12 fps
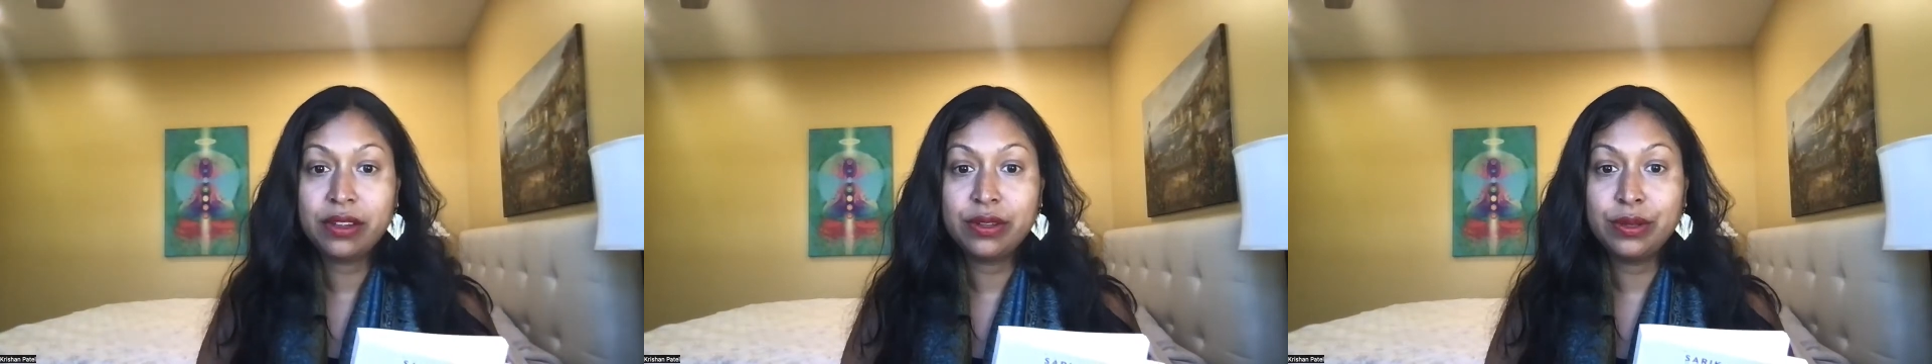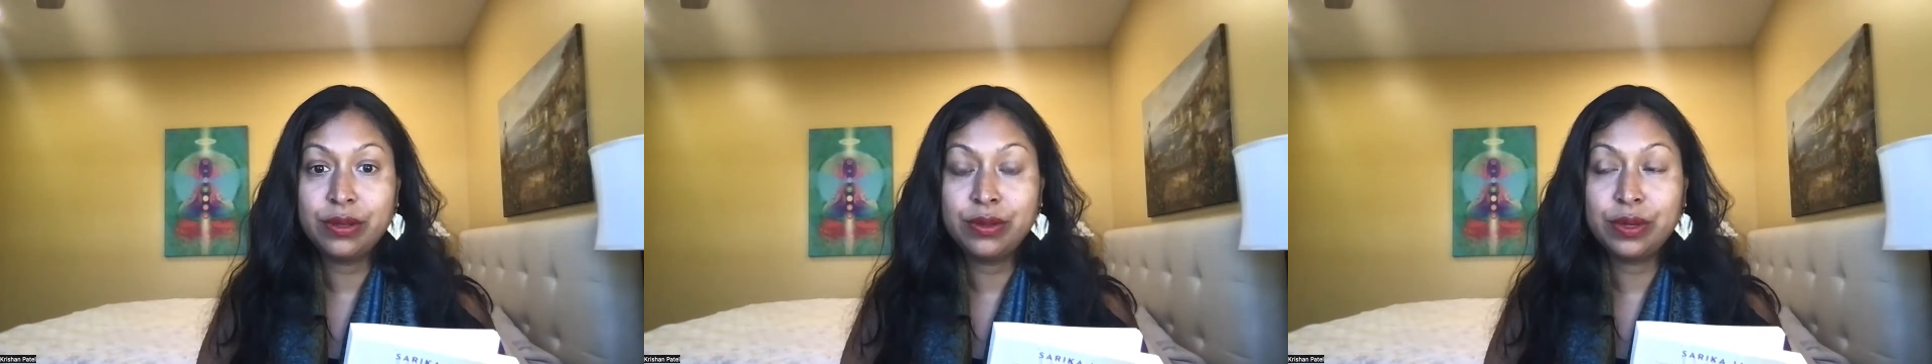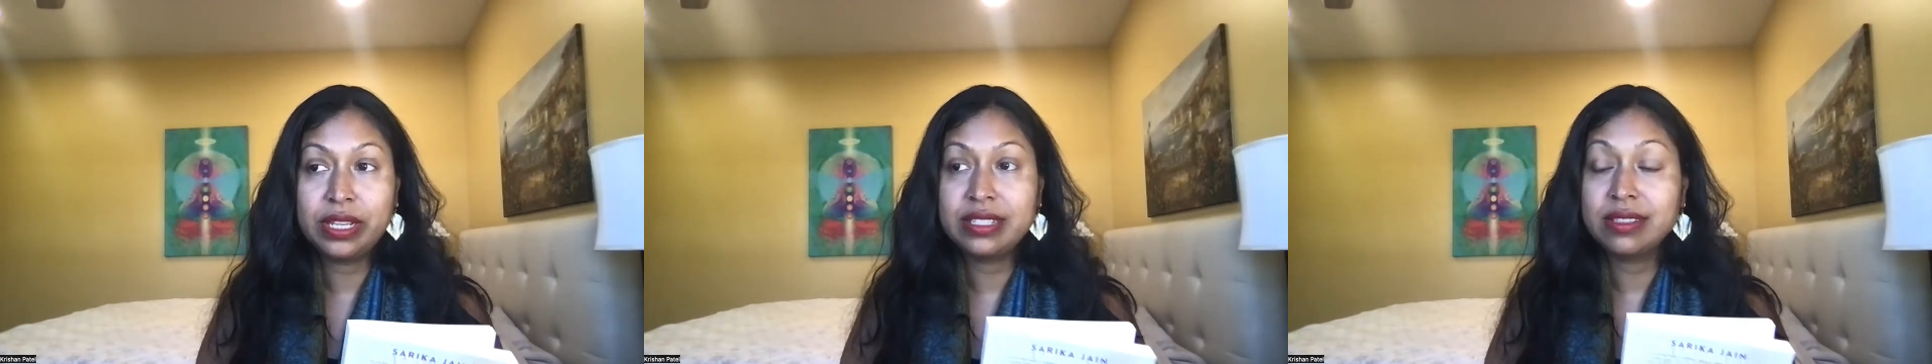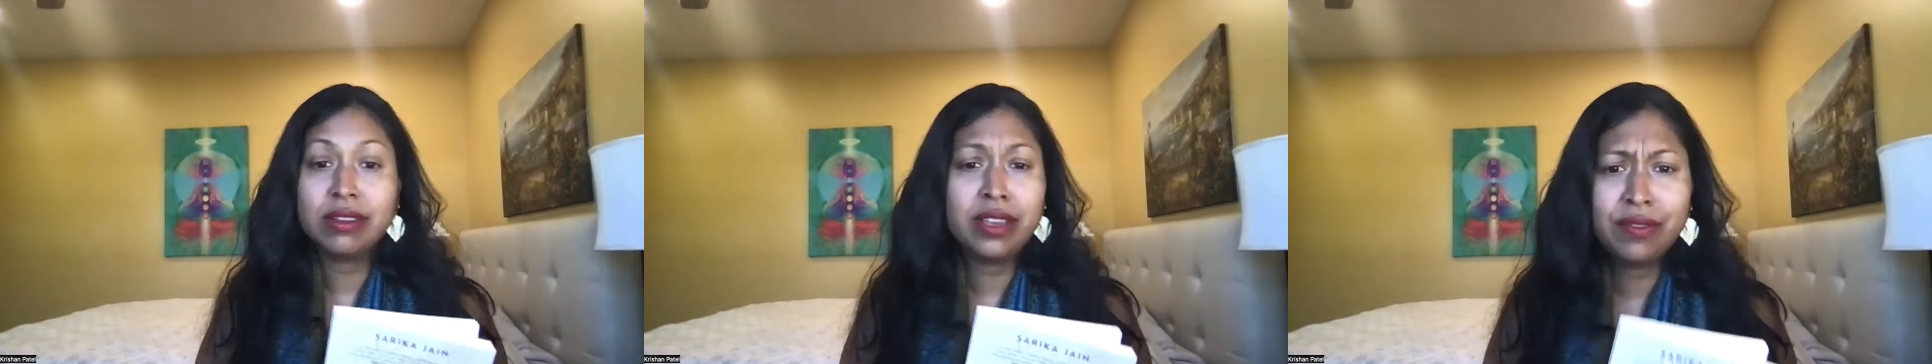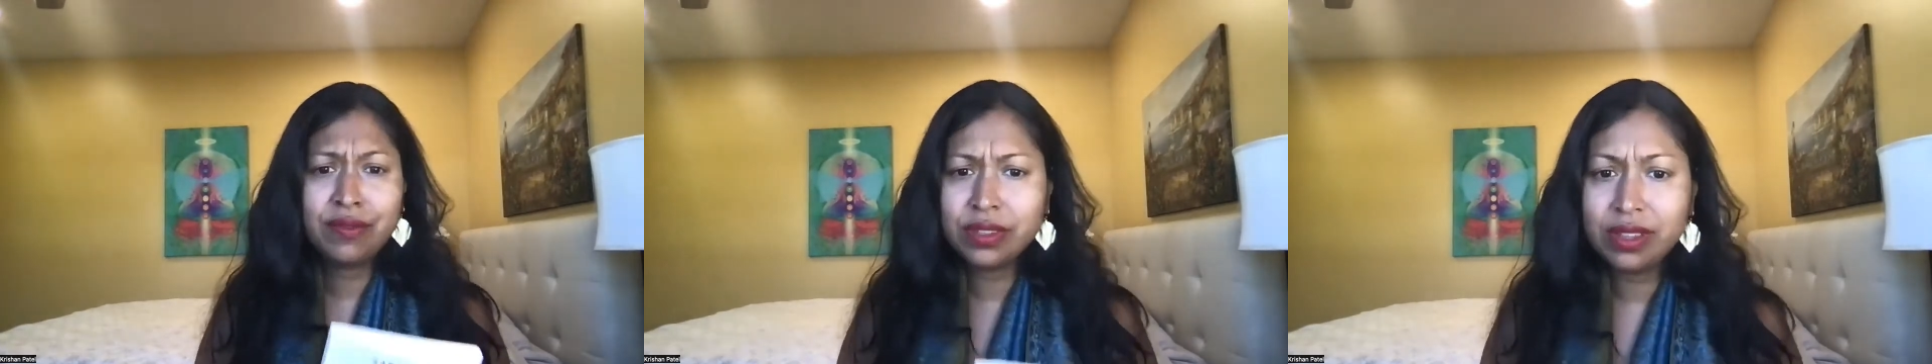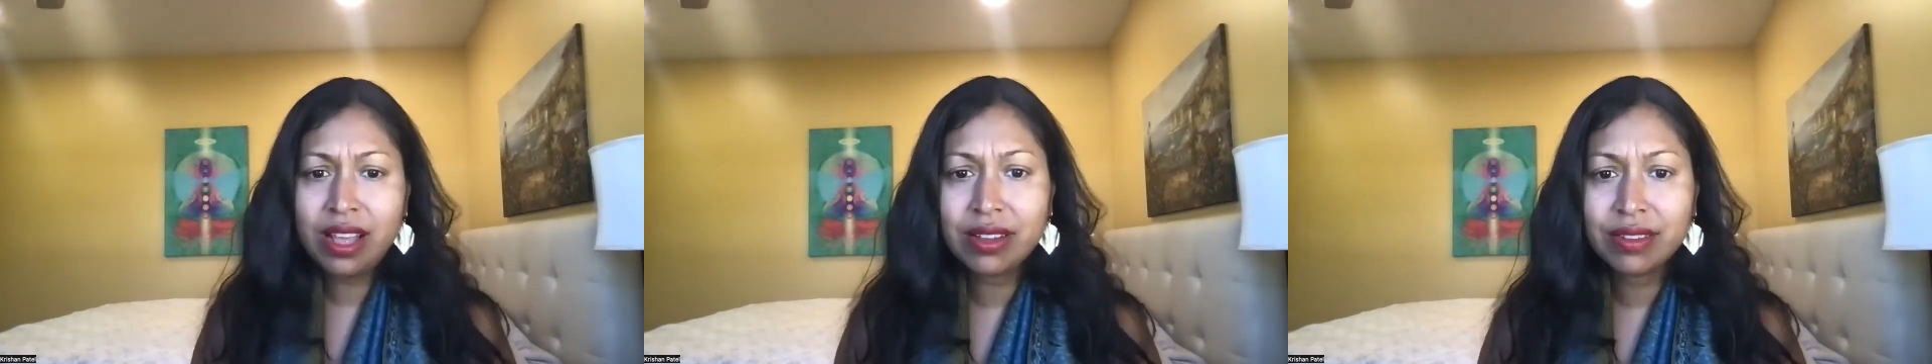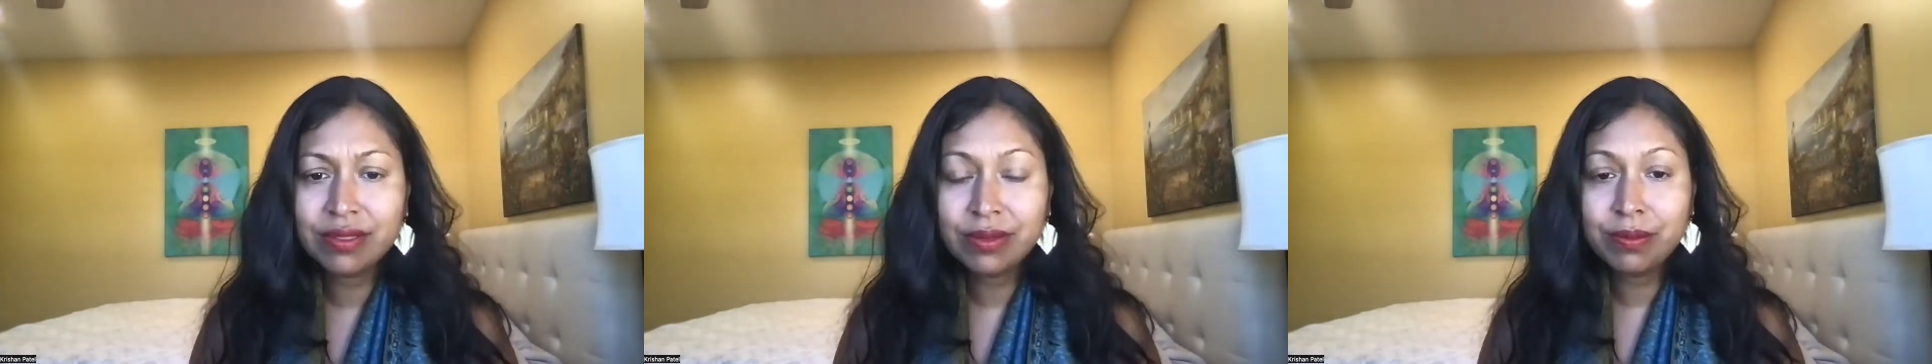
who is looking for love,